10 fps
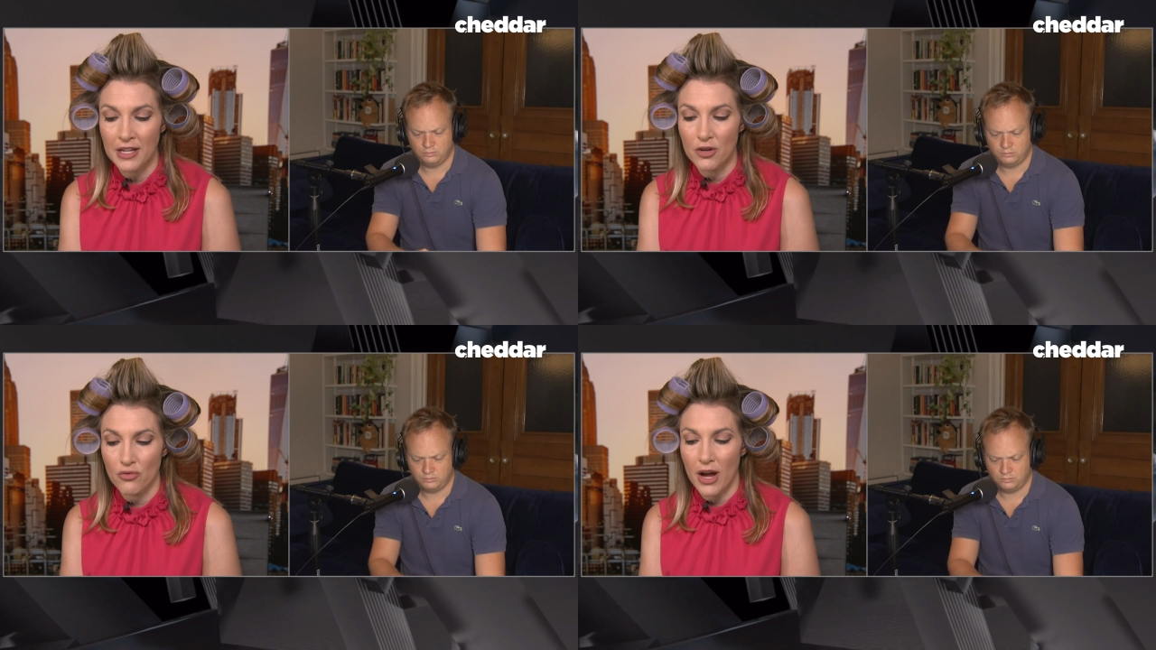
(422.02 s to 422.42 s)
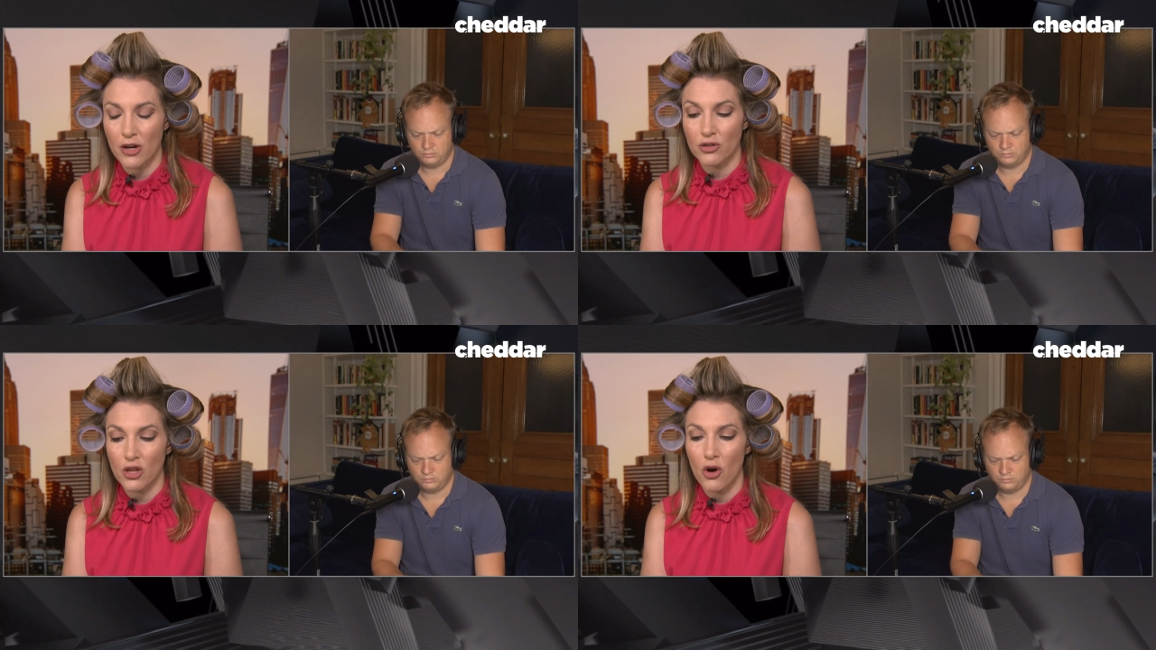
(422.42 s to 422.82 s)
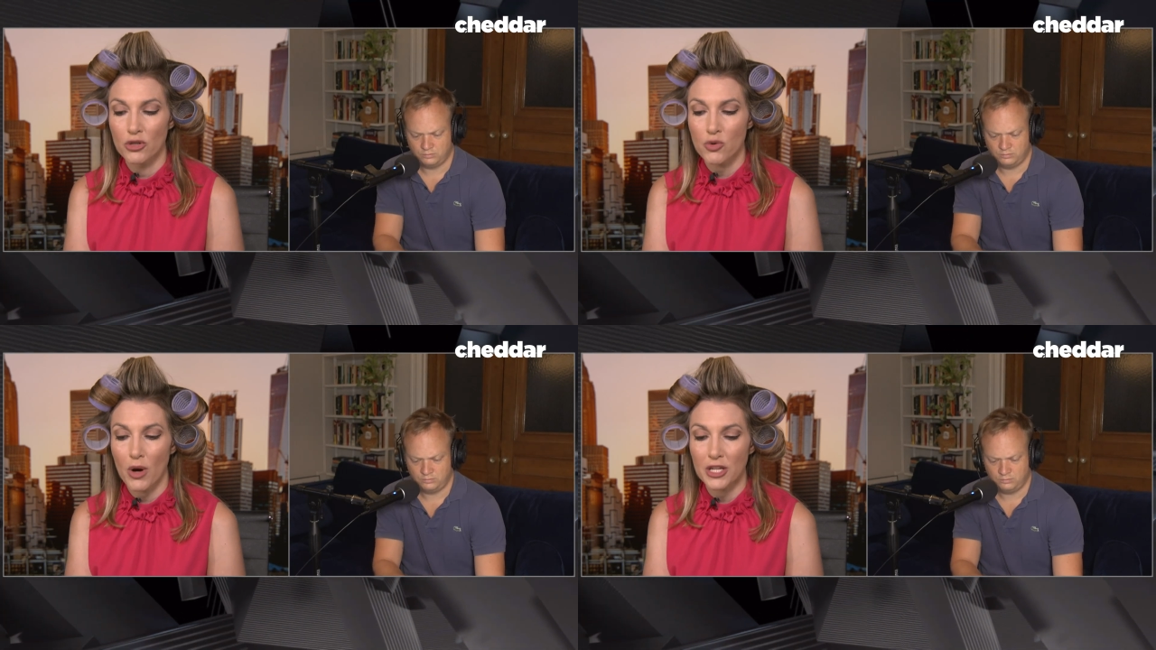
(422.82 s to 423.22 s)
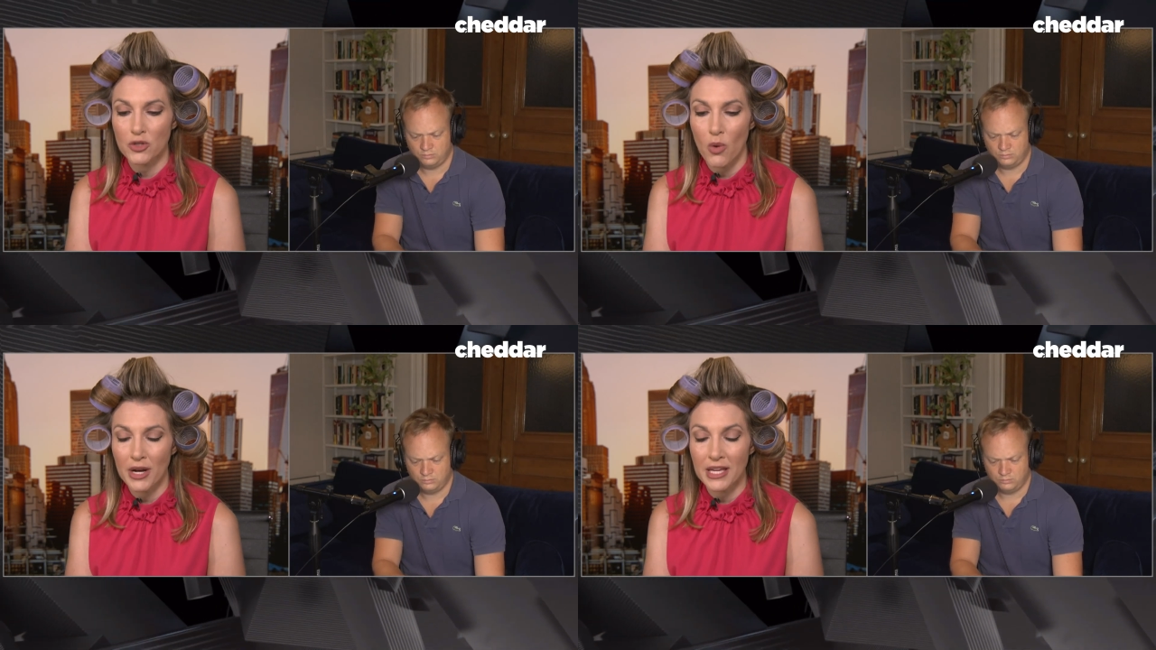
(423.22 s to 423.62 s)
Speaker 1: hit a record low in
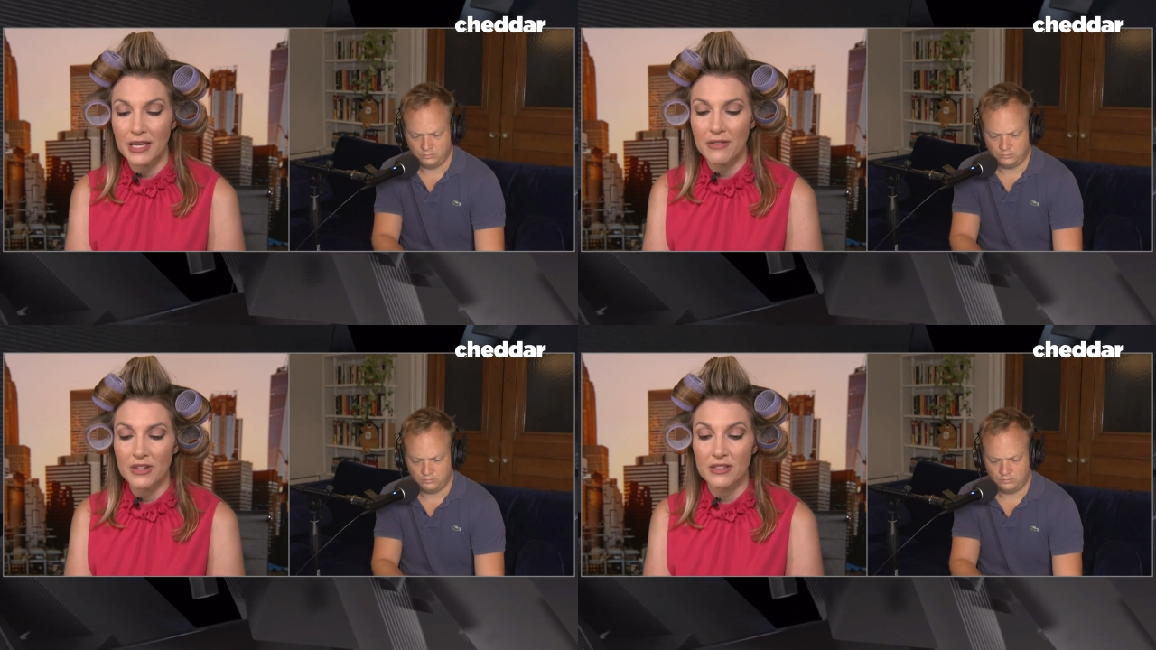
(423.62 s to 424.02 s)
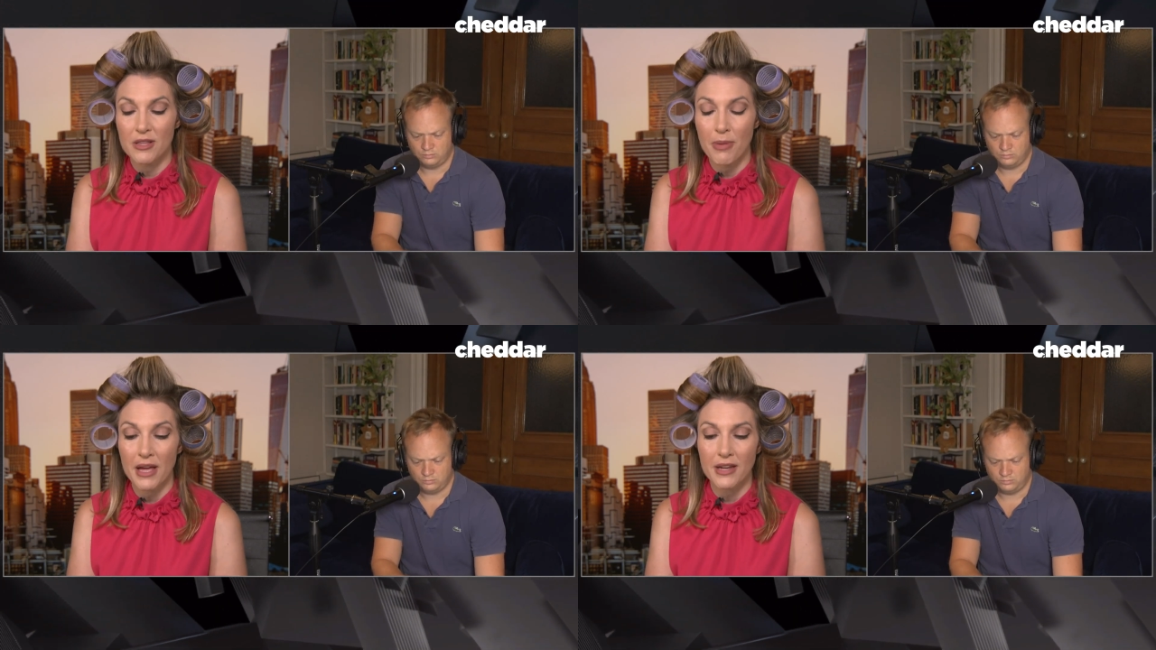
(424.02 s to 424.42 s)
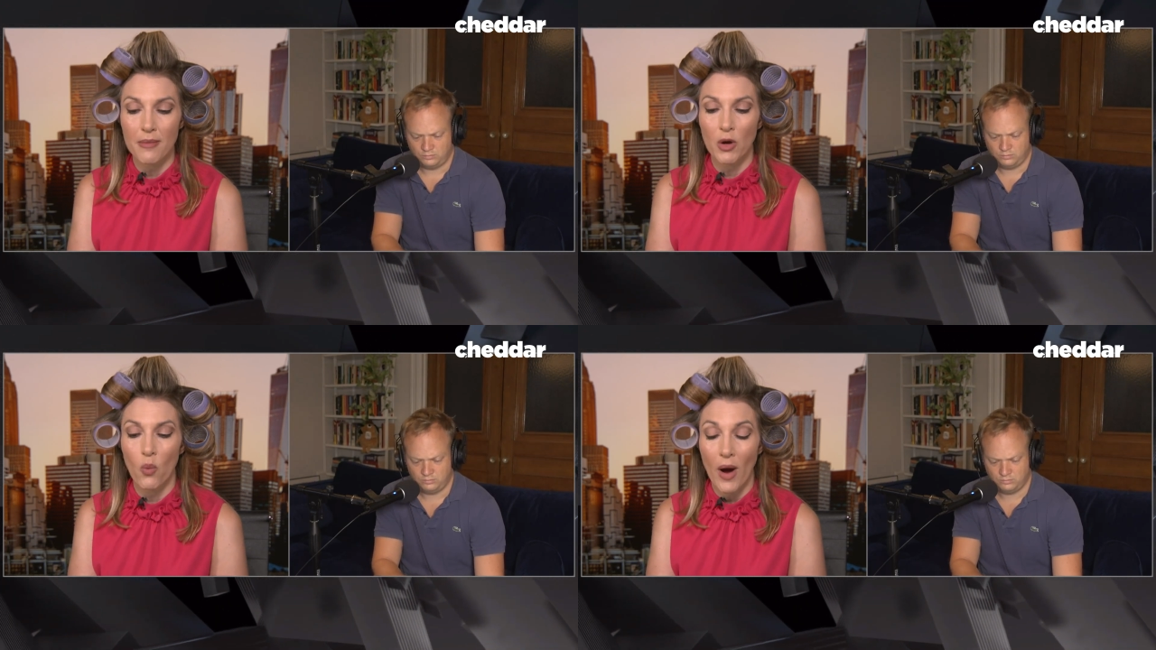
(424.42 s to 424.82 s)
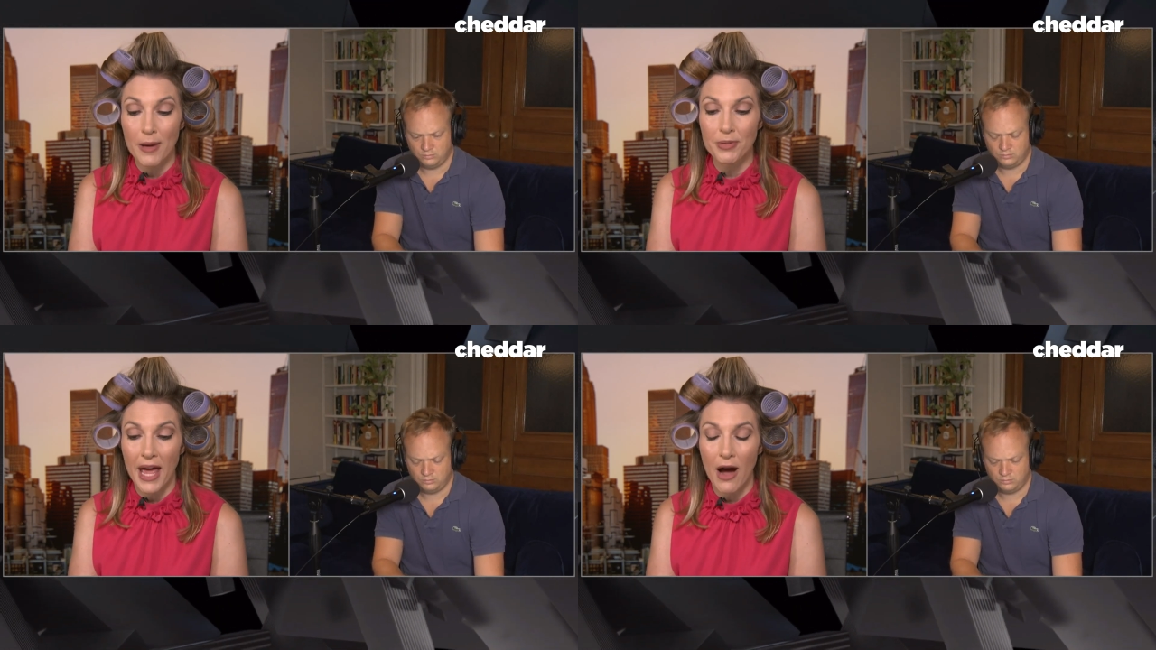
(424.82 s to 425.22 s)
2020, even as the pandemic
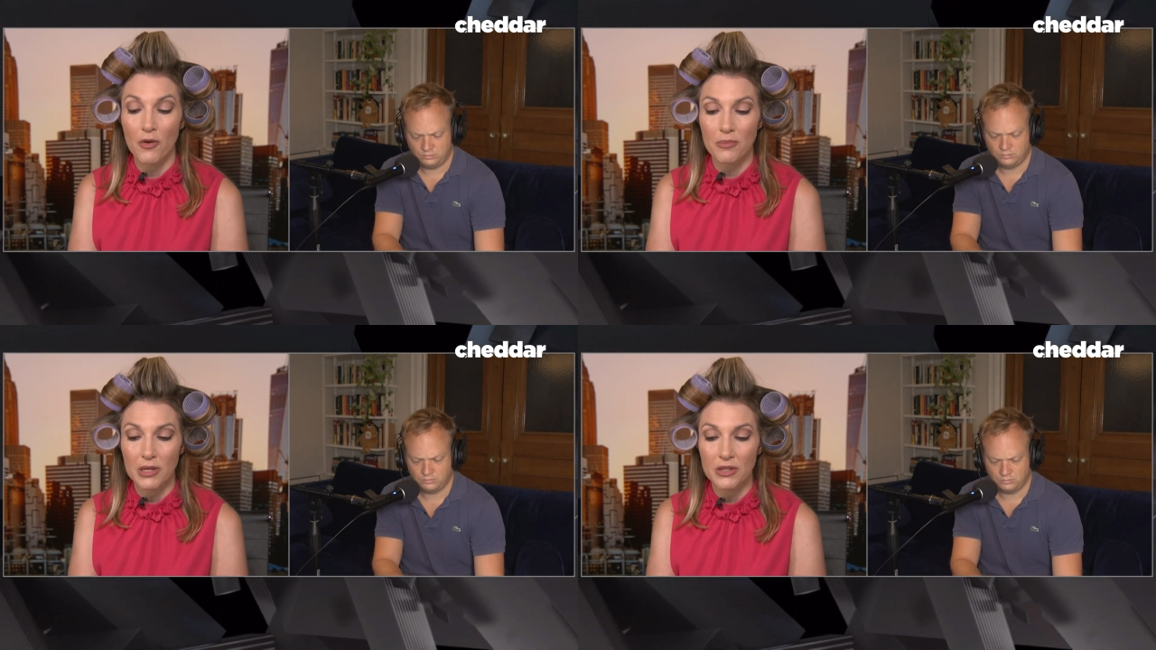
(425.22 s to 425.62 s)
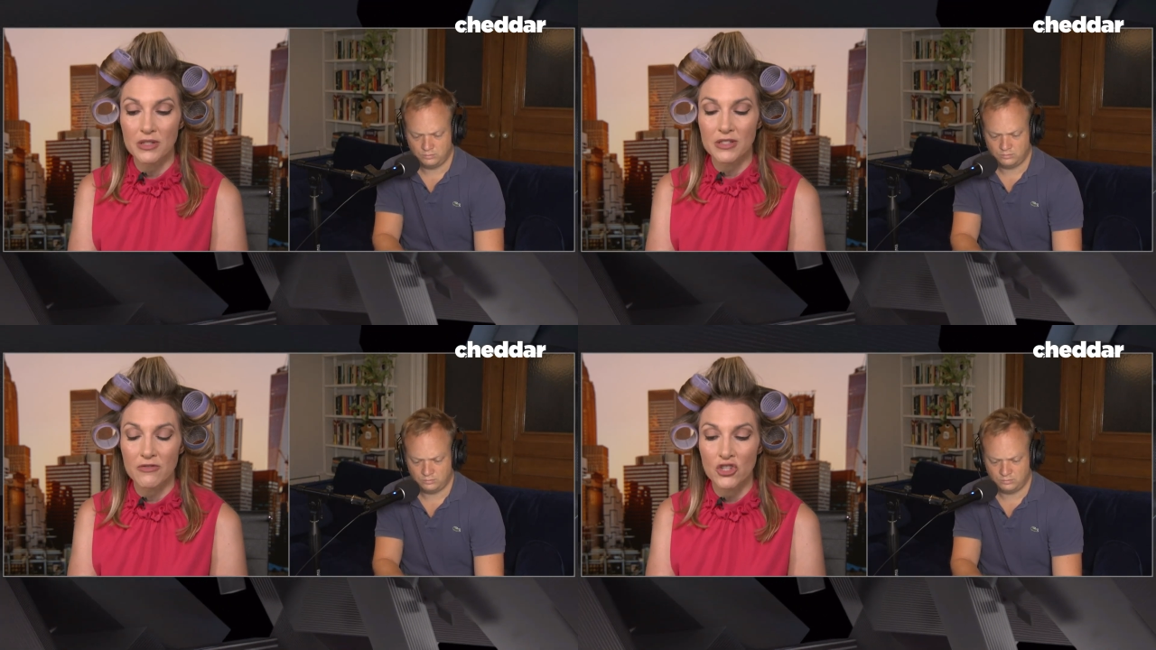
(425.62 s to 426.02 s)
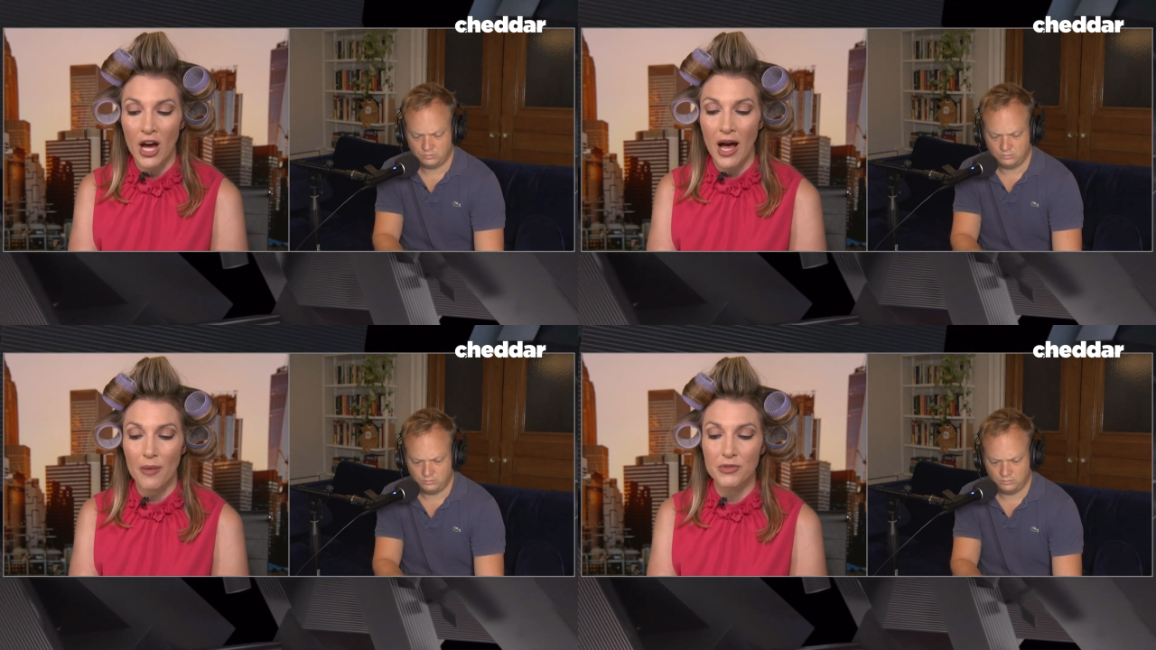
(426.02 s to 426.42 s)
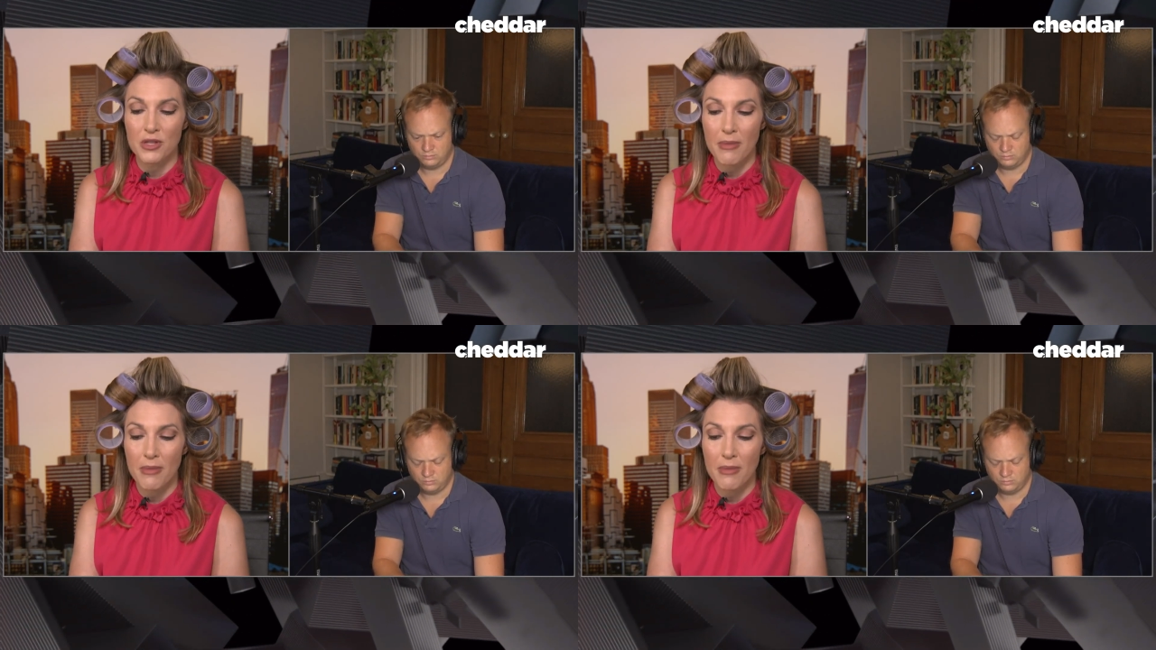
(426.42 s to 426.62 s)
wiped out millions of jobs.